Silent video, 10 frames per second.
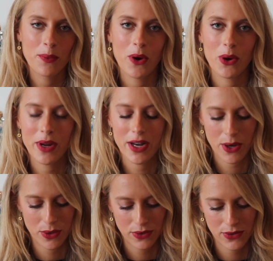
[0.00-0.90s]
and watery
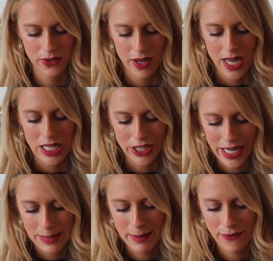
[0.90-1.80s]
notes,
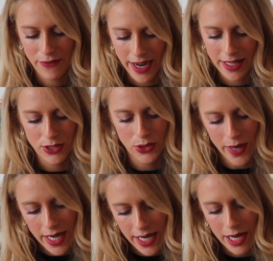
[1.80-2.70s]
jasmine, violet,
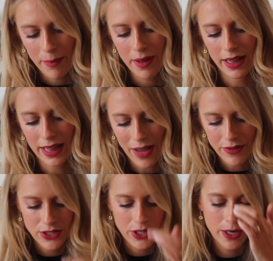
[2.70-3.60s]
geranium,
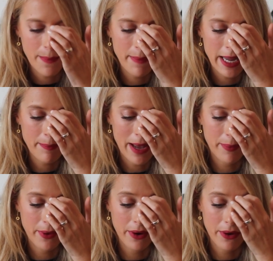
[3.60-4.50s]
lavender, pink
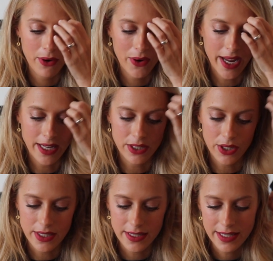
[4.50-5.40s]
pepper,
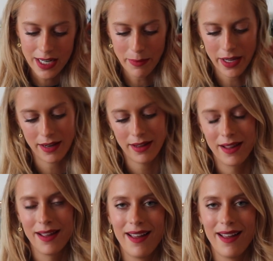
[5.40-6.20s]
coriander, cinnamon,